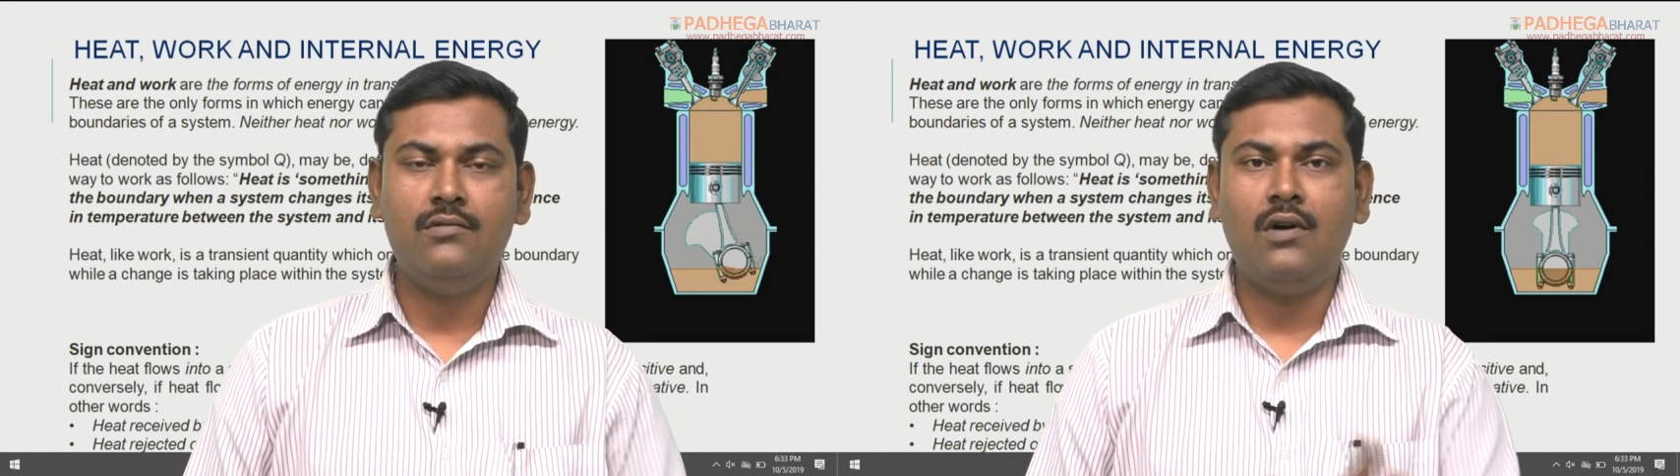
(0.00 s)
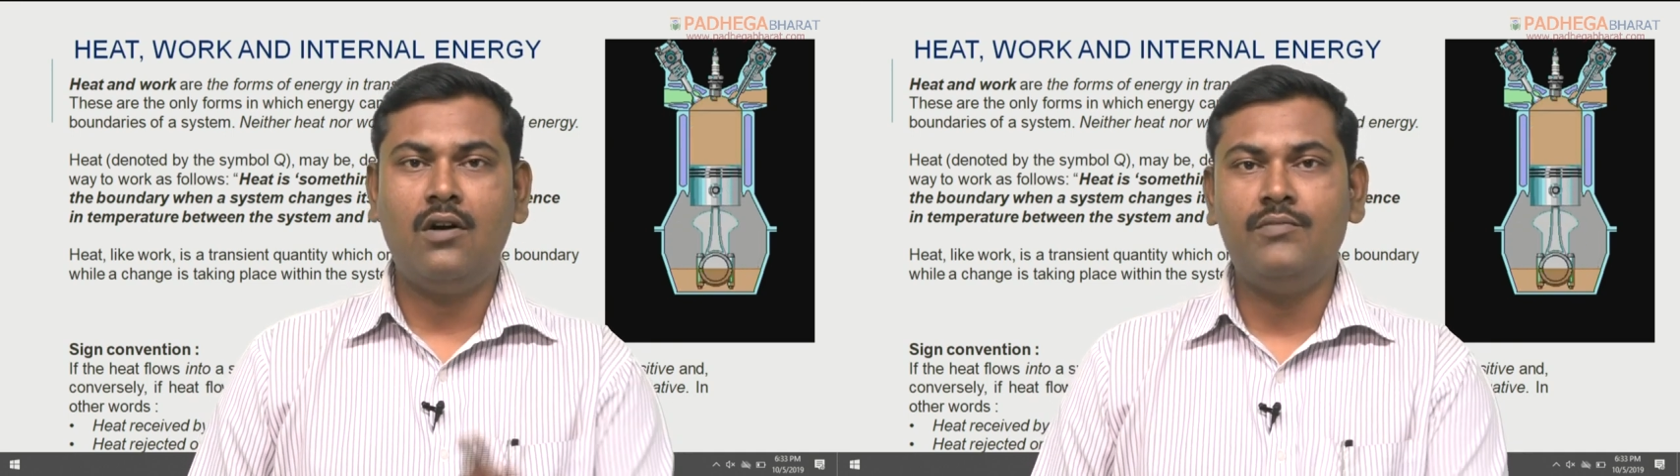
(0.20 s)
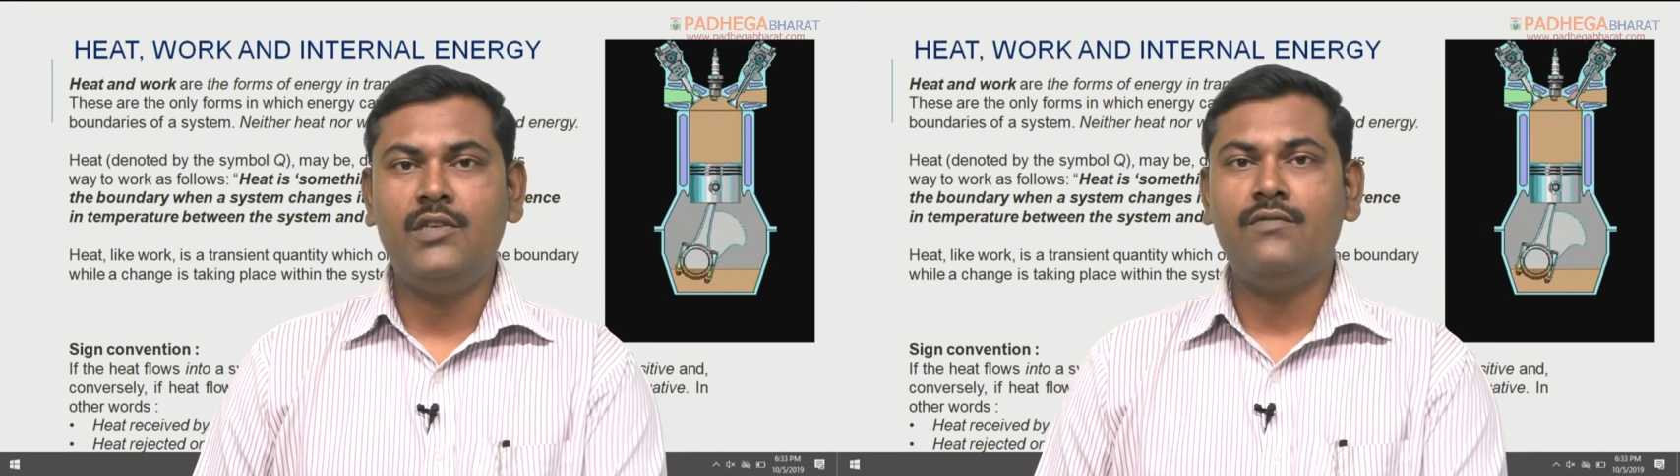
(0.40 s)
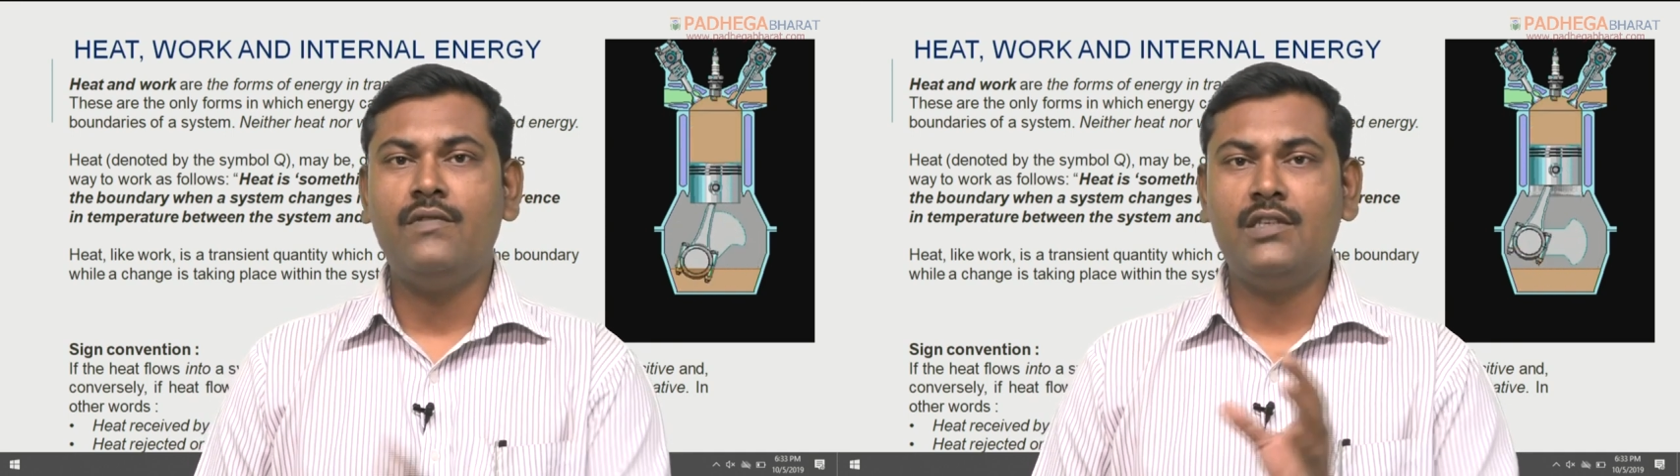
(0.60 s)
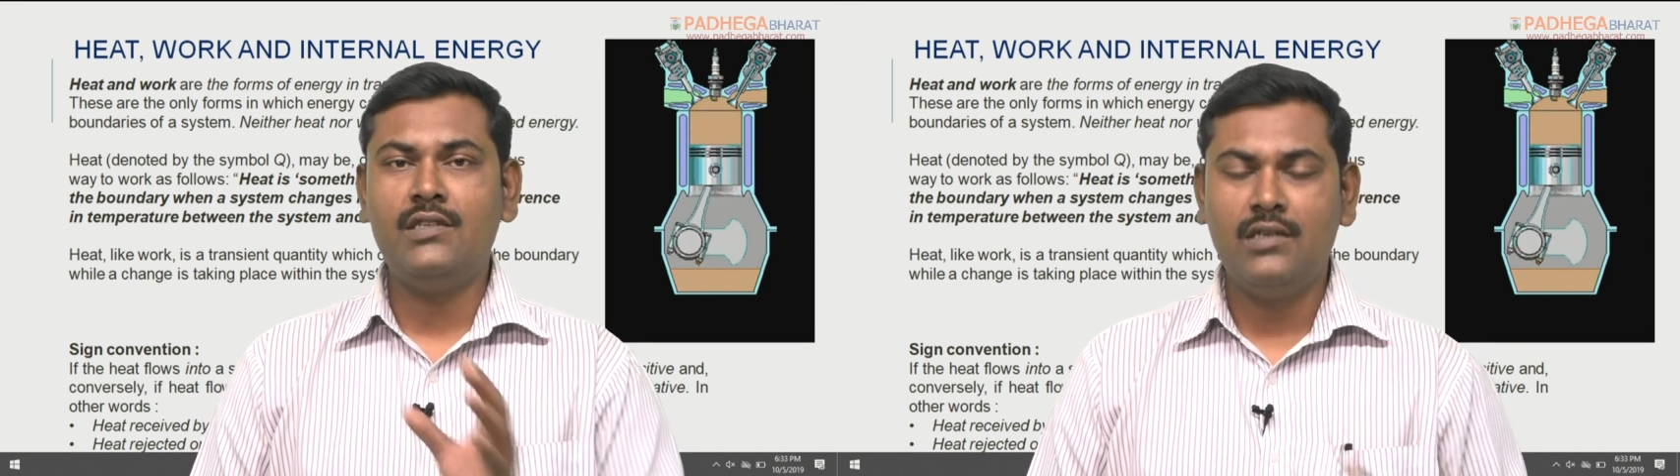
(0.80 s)
object which
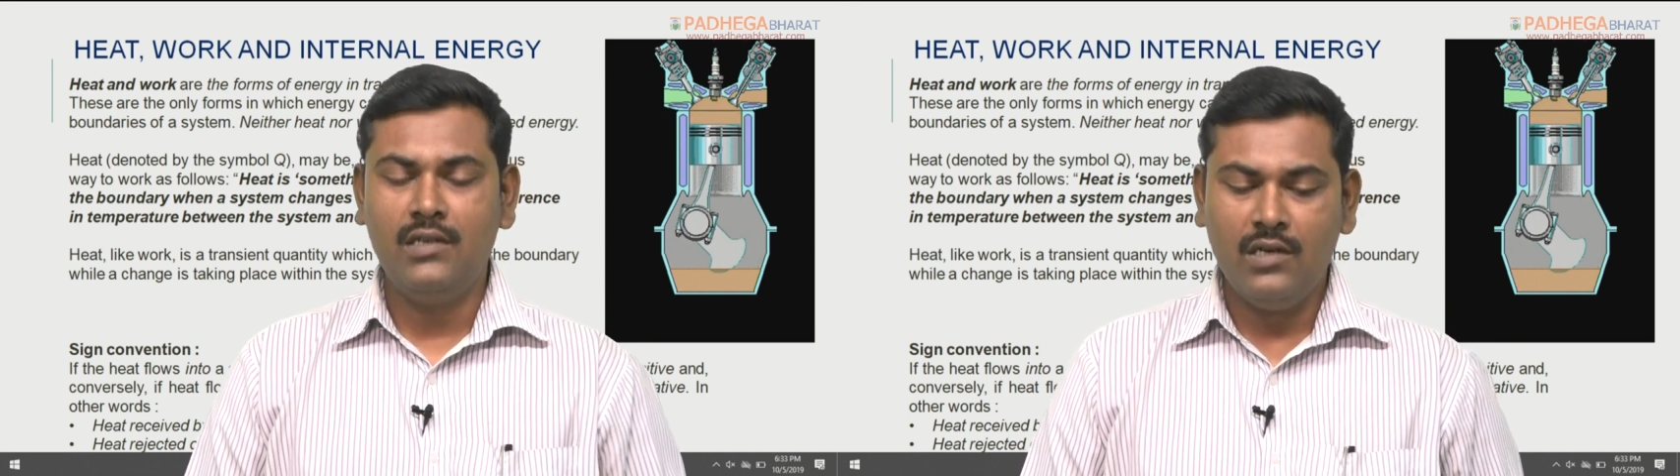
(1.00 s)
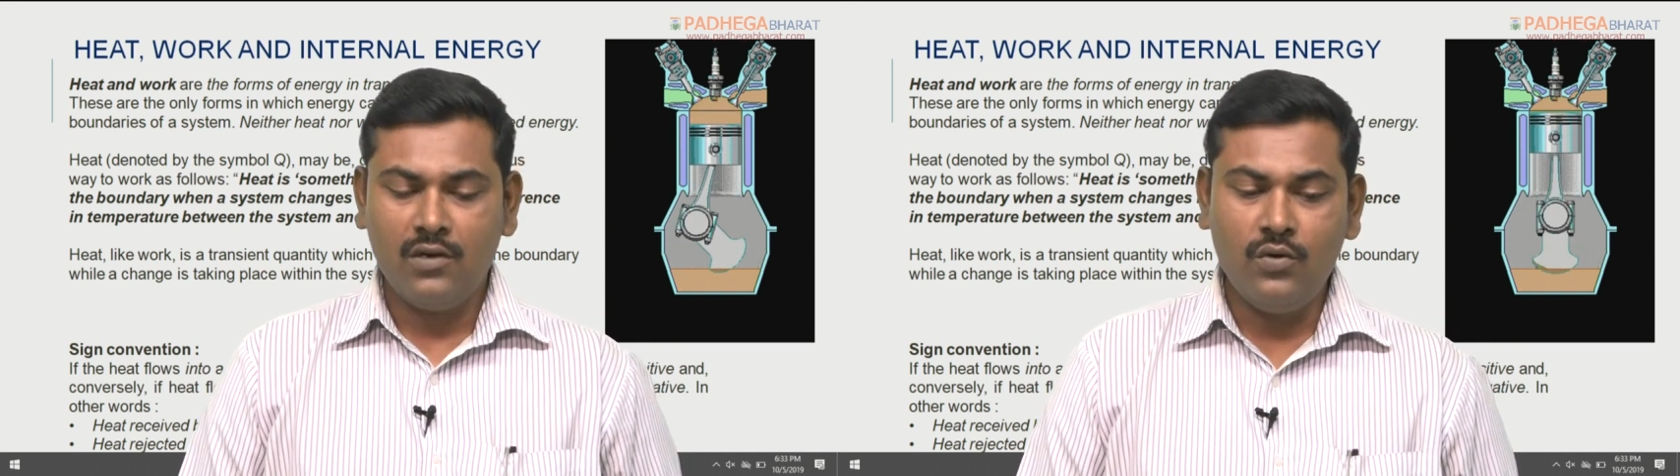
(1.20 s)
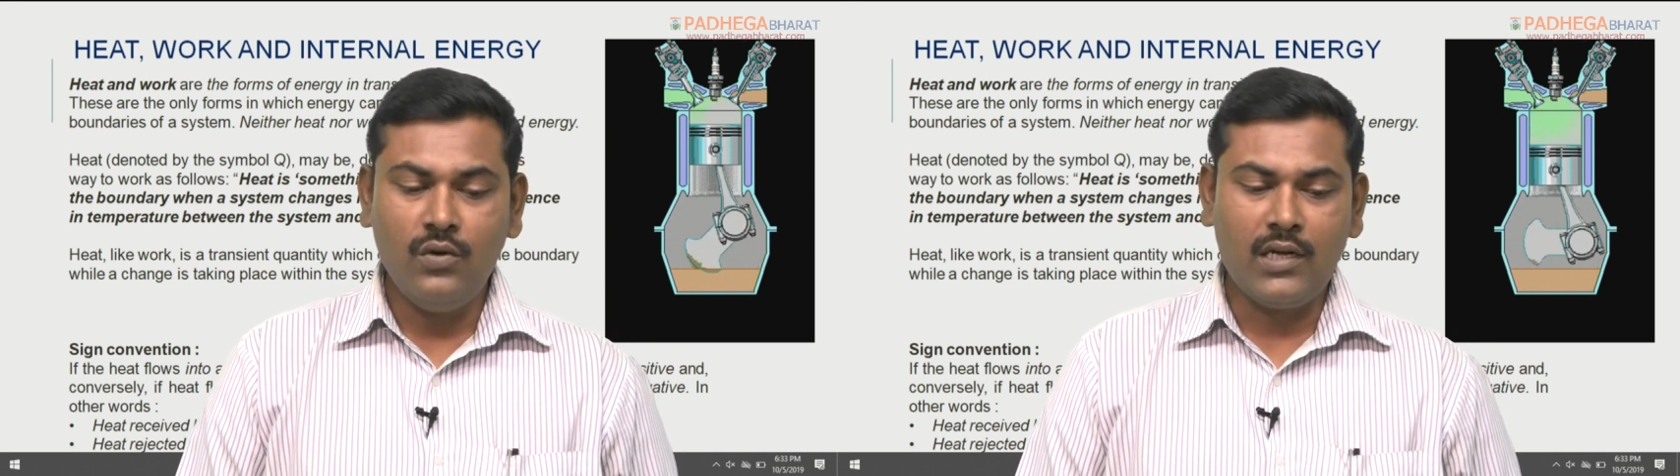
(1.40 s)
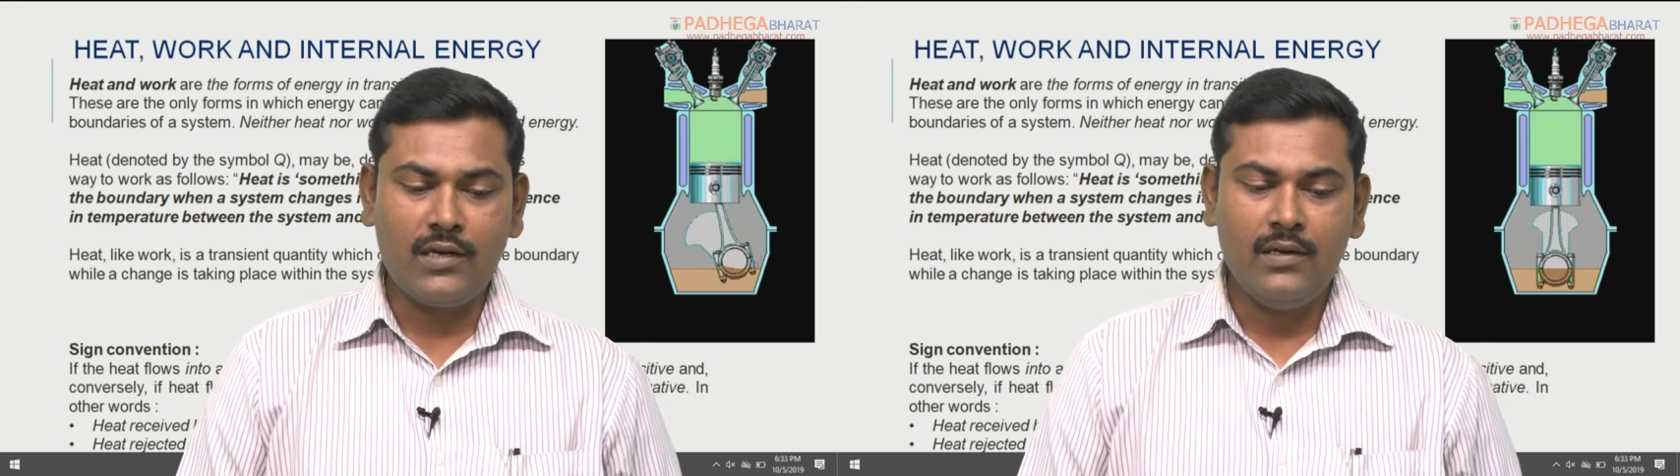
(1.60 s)
is cooler.